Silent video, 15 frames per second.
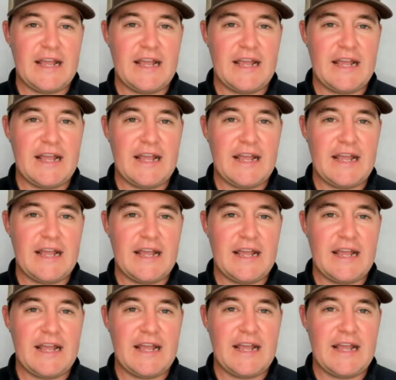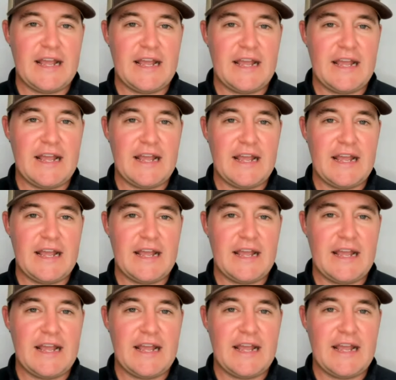All the SMU commits,
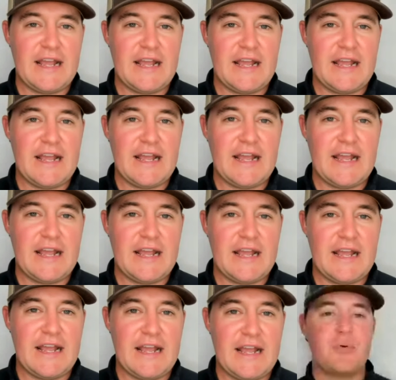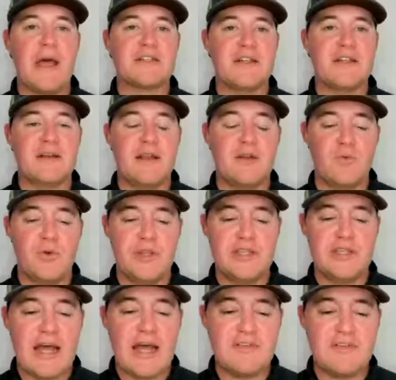talk about them as prospects and, and really
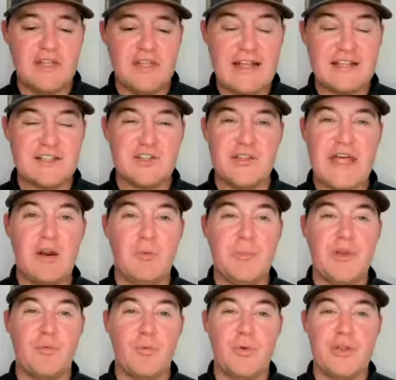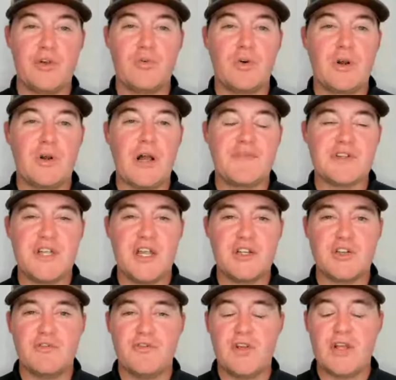dive into that. So that'll be a really cool
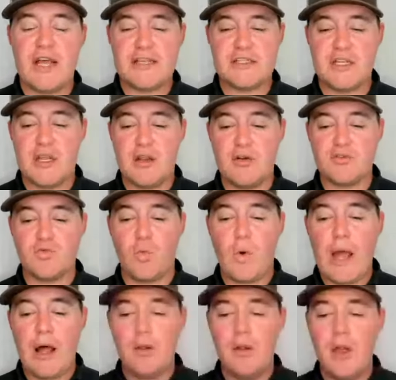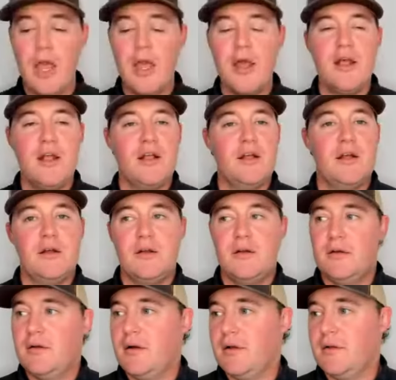conversation for you guys to hear as well.
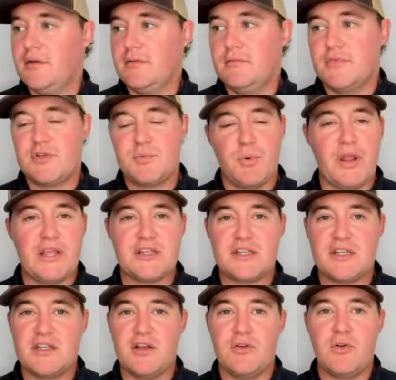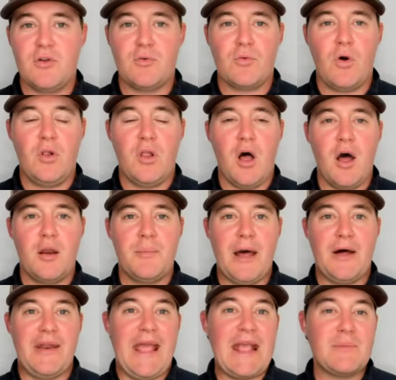Spring is continuing to roll on.
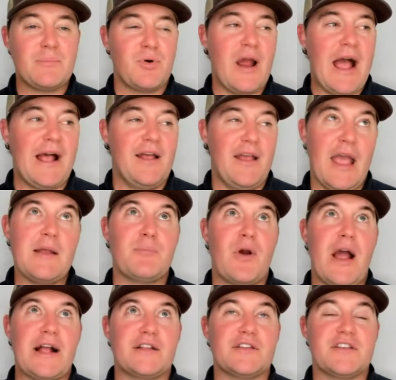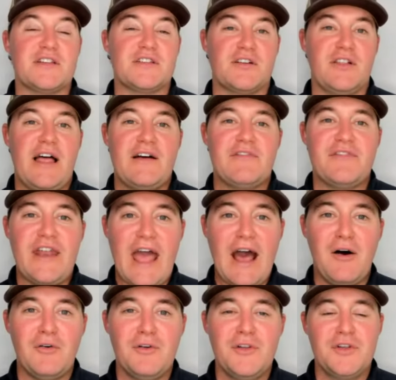About eight pra- eight practices are left
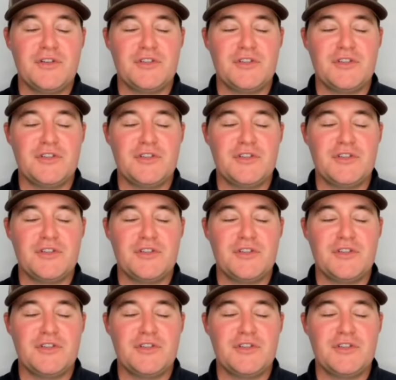now.